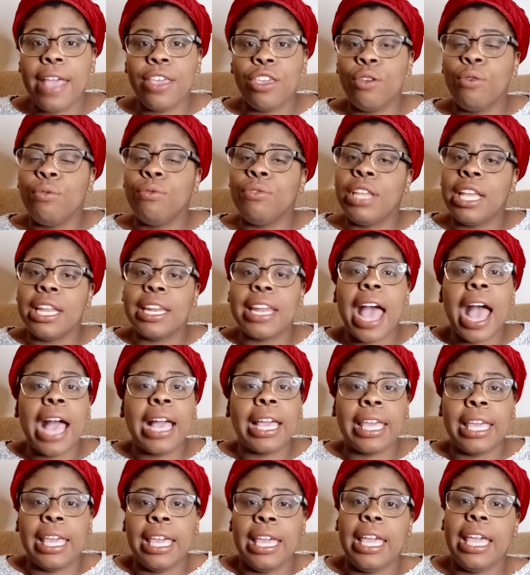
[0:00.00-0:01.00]
you did
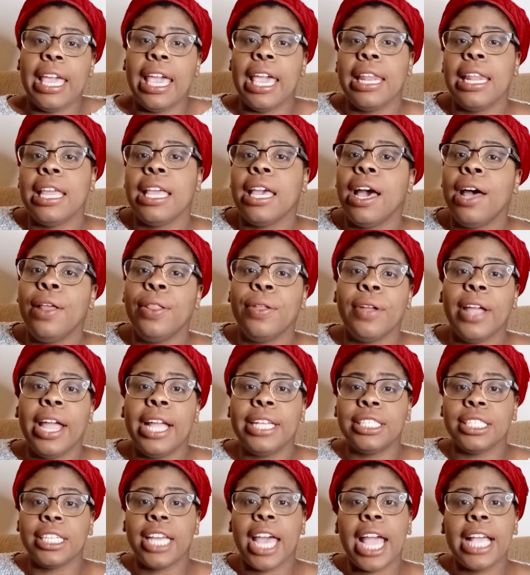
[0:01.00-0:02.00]
not get any other
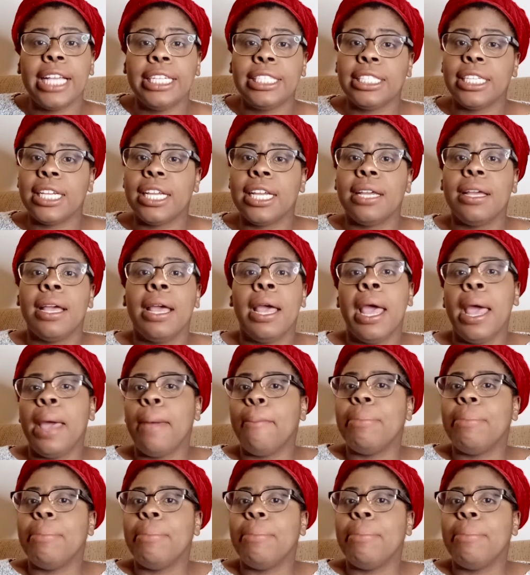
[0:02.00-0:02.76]
education